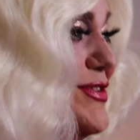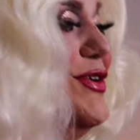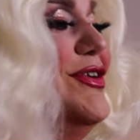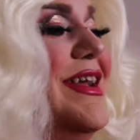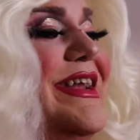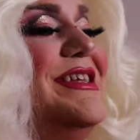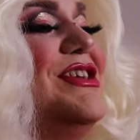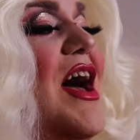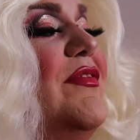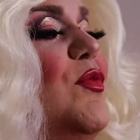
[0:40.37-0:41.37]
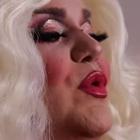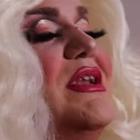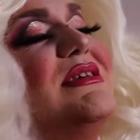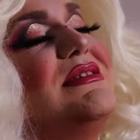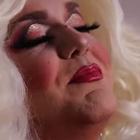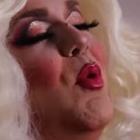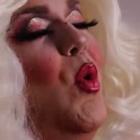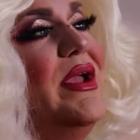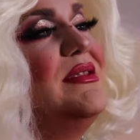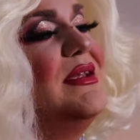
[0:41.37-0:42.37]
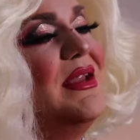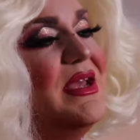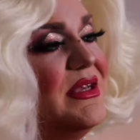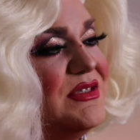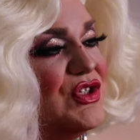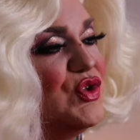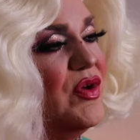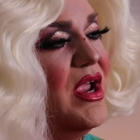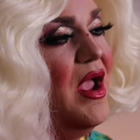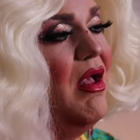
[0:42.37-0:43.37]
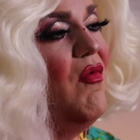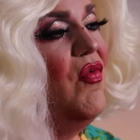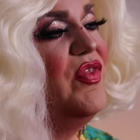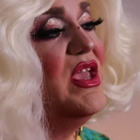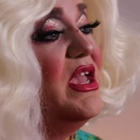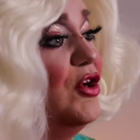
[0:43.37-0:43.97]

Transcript: Sir Lady Java witnessed a point in history, the